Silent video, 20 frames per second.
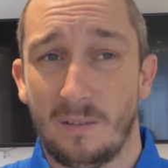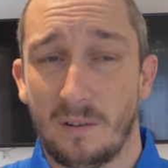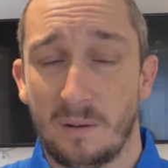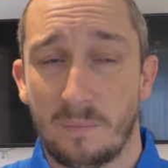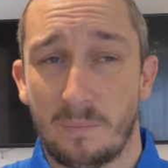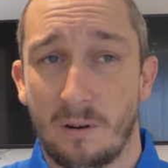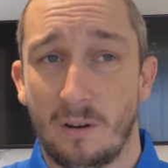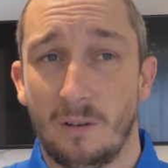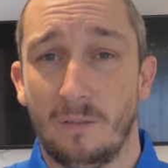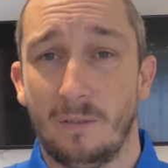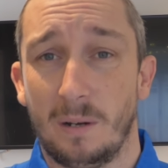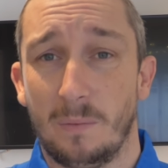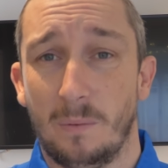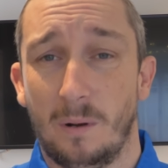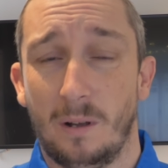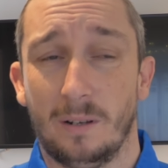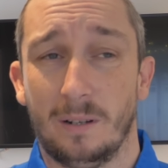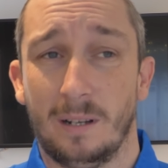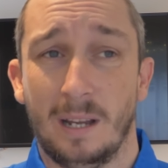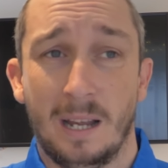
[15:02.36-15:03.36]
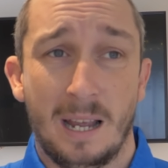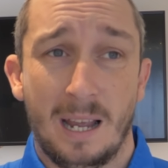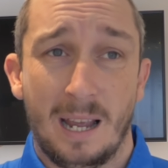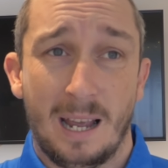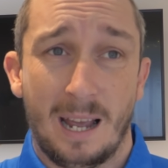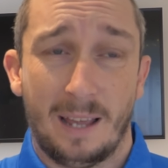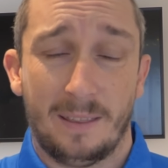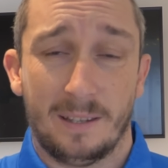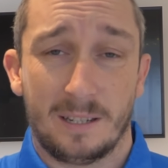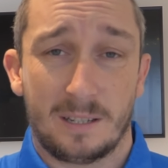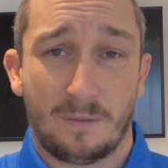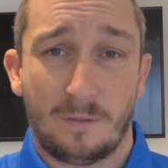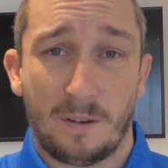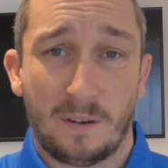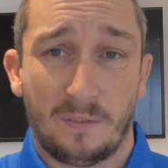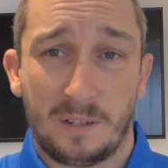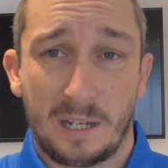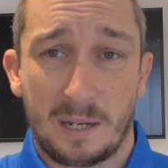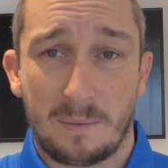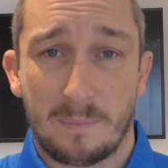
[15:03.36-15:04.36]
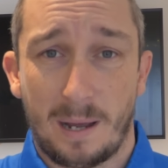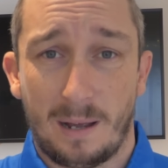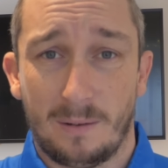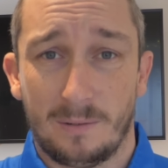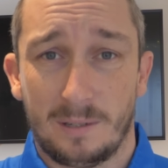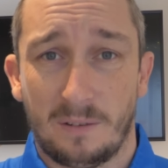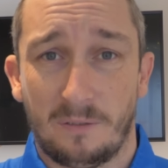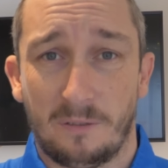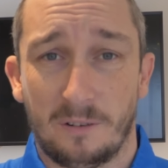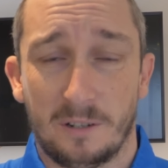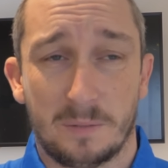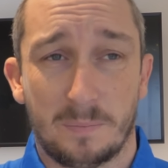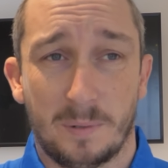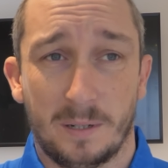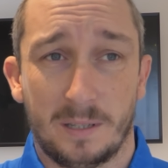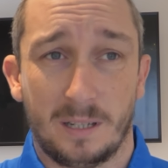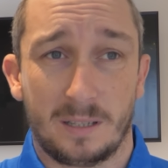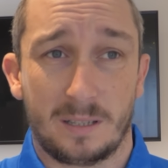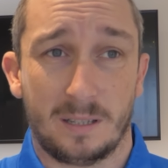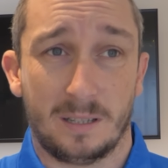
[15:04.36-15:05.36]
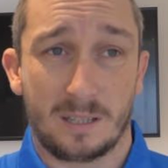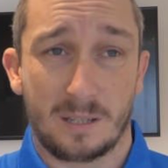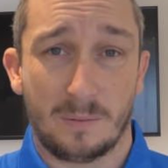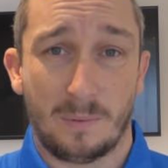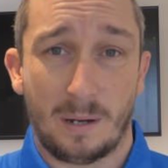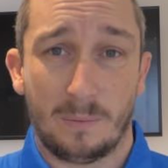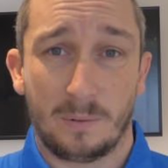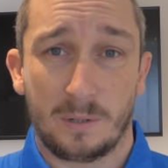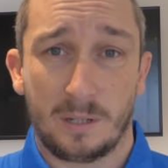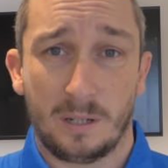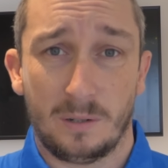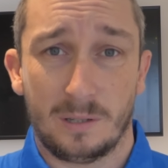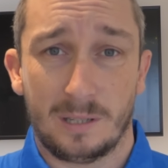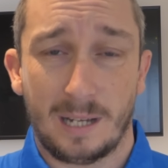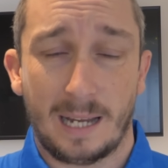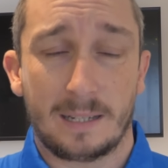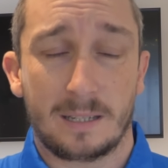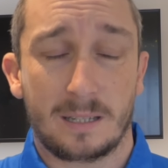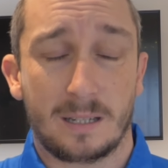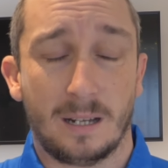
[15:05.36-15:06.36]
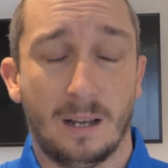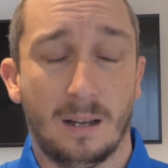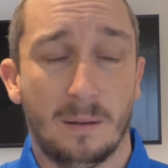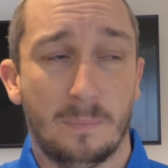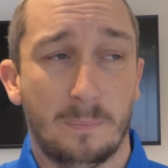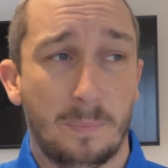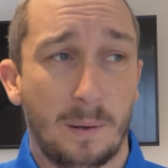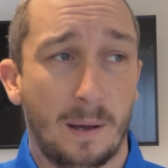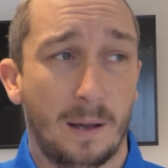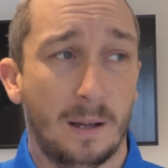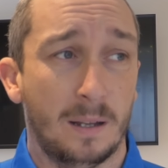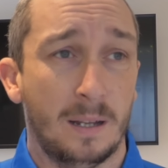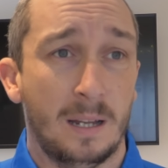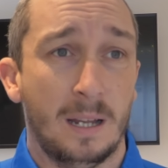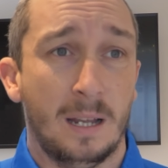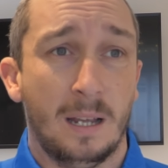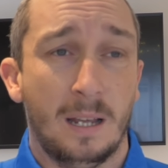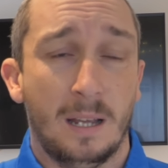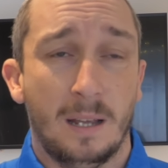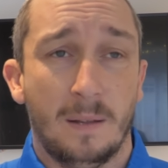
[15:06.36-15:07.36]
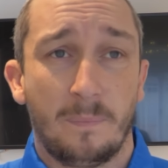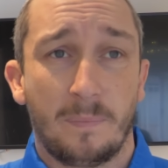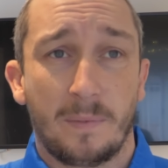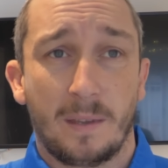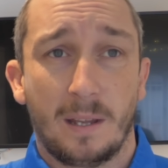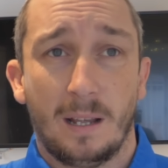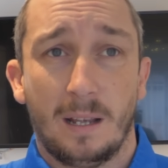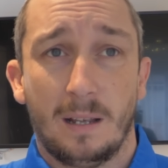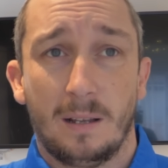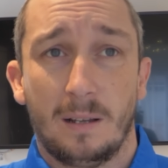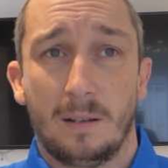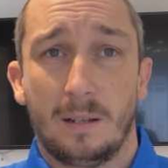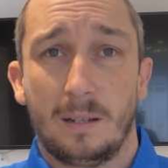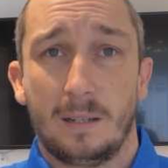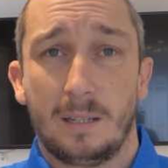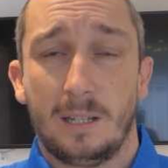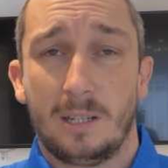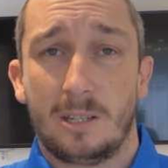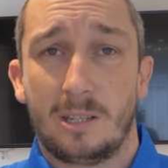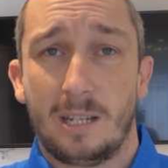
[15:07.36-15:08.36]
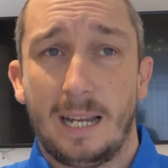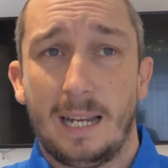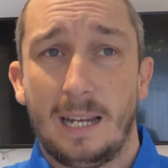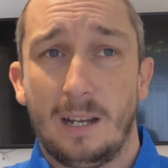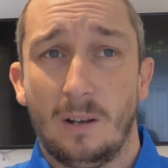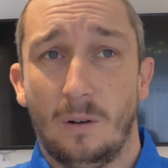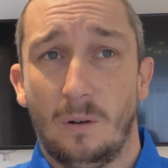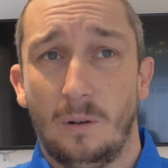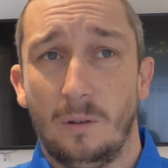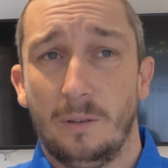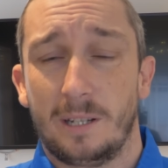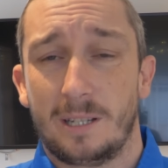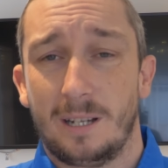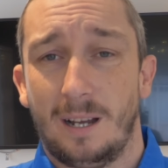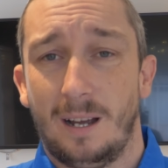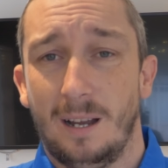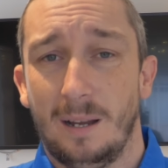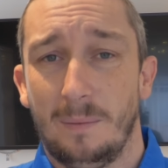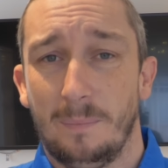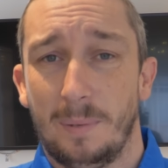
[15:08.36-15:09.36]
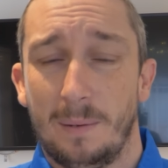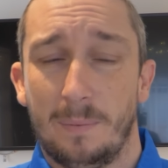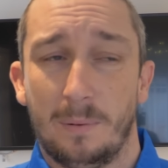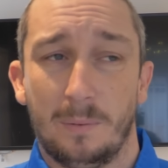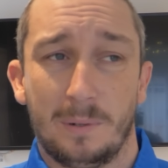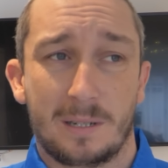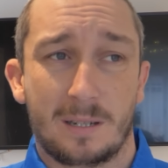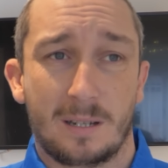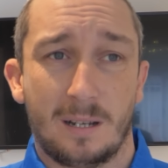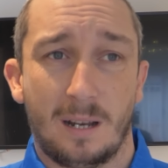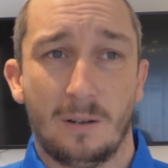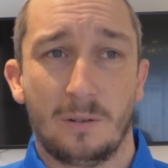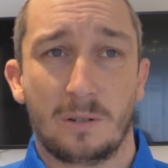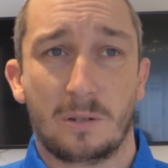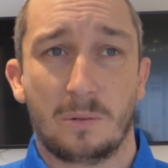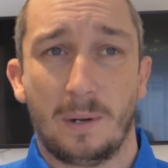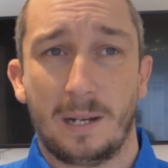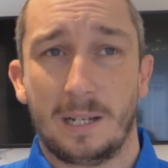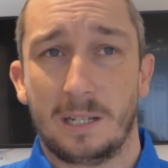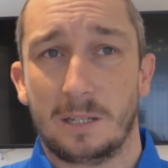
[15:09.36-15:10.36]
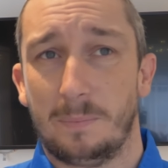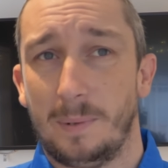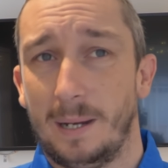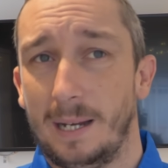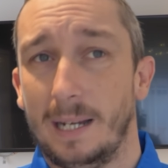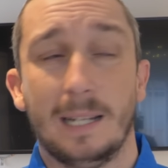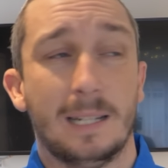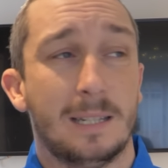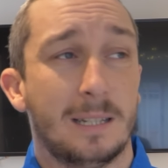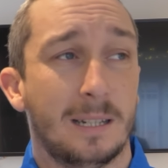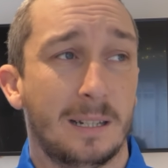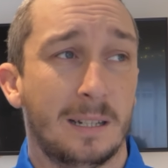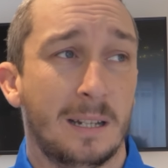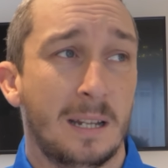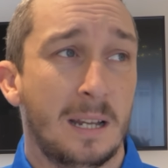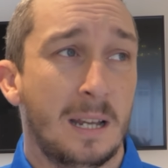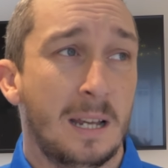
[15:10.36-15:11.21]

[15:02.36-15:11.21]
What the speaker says: and a Pro V1, and there's a £15 difference per dozen, so I will use Z-Star. But you see all the time people with slow swing speeds and